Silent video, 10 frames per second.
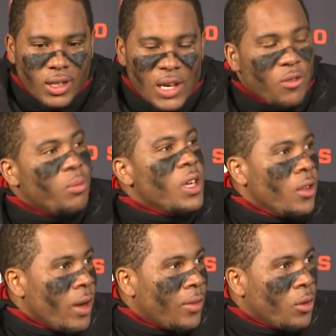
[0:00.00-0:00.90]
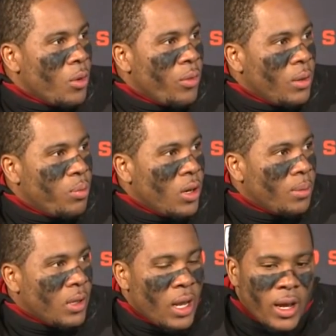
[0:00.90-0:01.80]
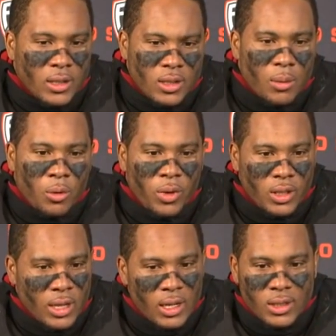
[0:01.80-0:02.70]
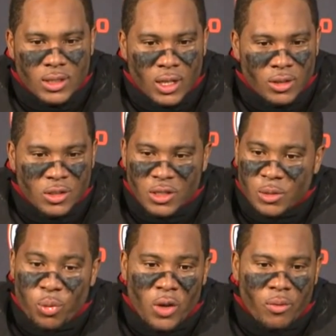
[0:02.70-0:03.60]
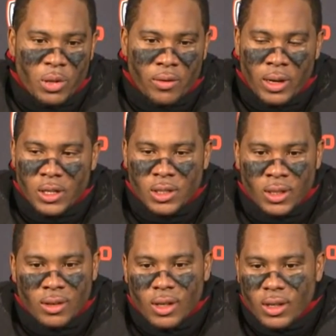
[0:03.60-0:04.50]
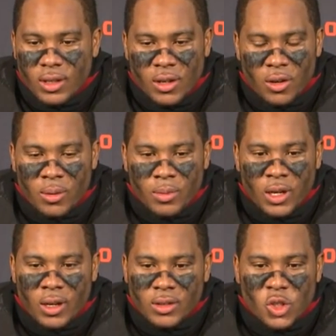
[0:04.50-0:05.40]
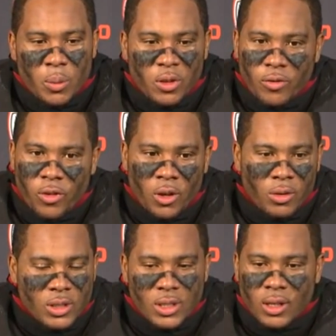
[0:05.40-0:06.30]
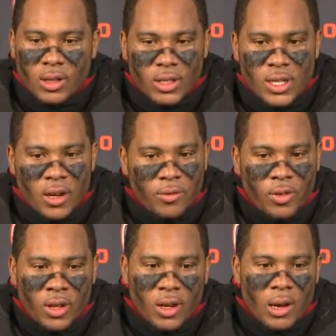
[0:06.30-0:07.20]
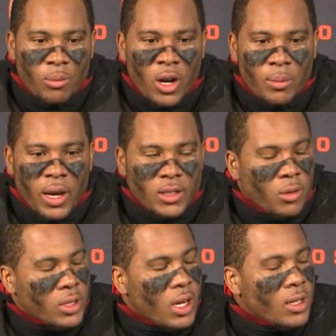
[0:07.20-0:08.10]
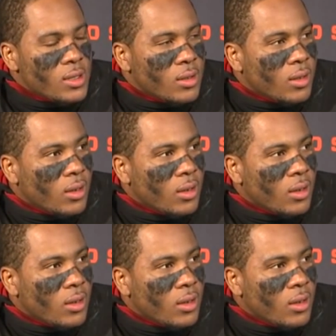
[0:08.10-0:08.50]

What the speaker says: even be there after what we put up the last couple of weeks, and I just tell you the support from Beaver Nation and, you know, them storming the field was just an exciting feeling, kind of brought it back to Wisconsin.